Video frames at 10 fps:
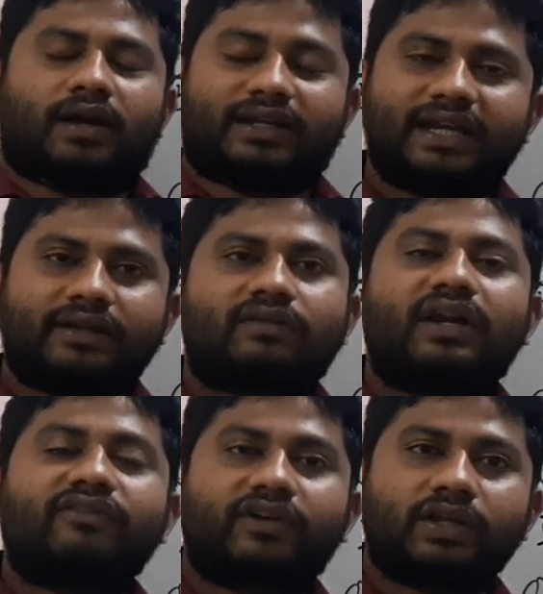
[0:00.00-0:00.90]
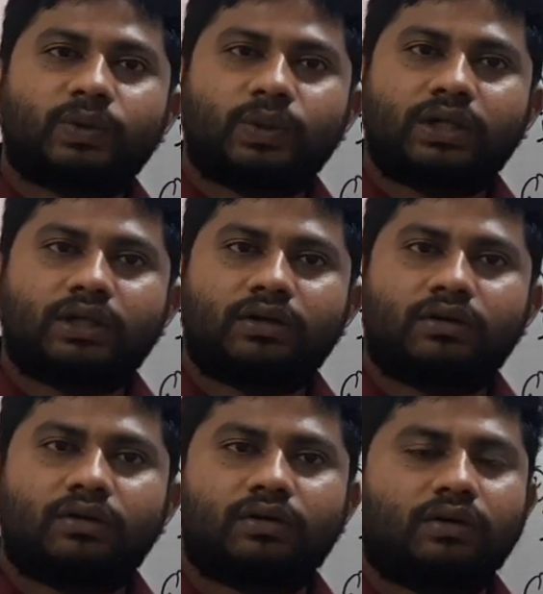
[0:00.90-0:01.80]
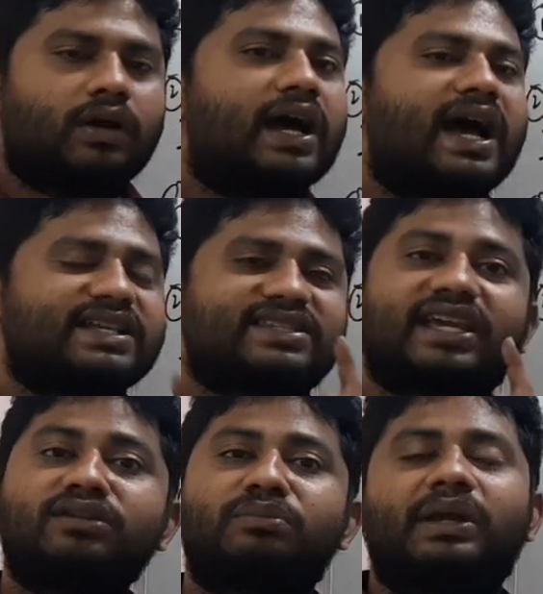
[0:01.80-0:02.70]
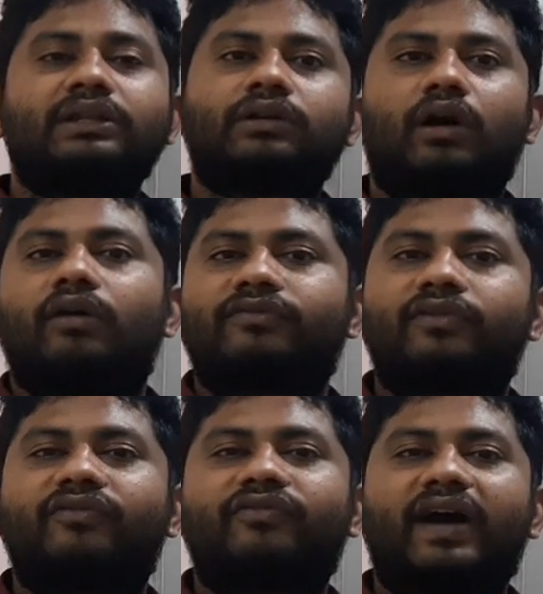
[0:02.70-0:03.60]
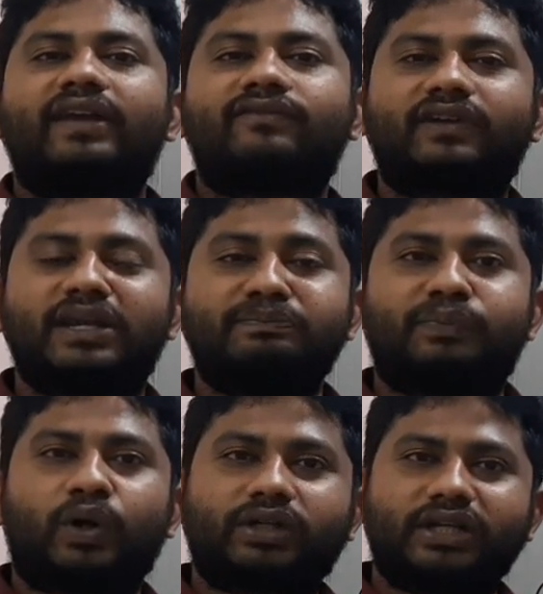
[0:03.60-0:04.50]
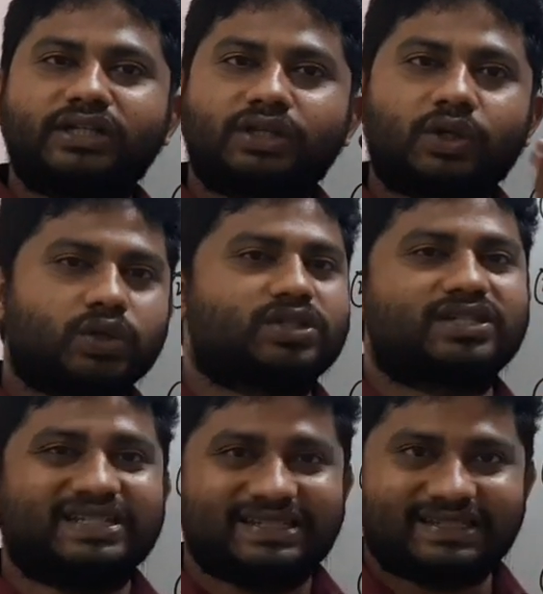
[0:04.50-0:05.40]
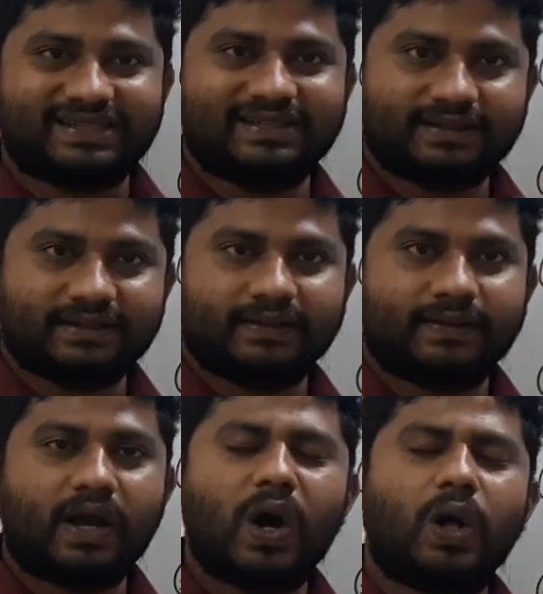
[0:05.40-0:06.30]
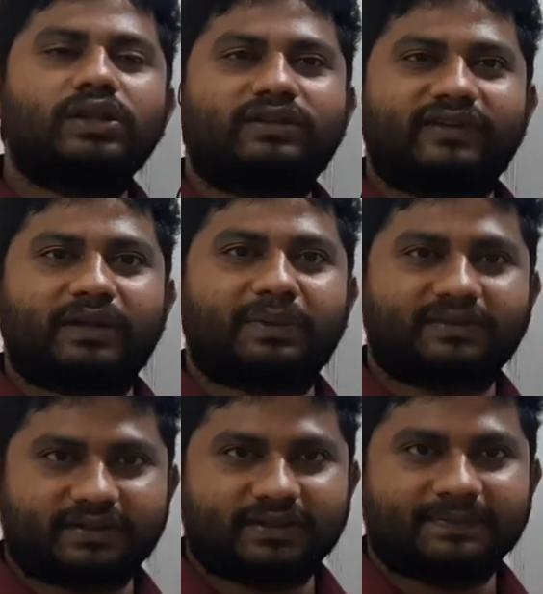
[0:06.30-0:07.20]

get ready for your assignment of 5 important questions. All the very best.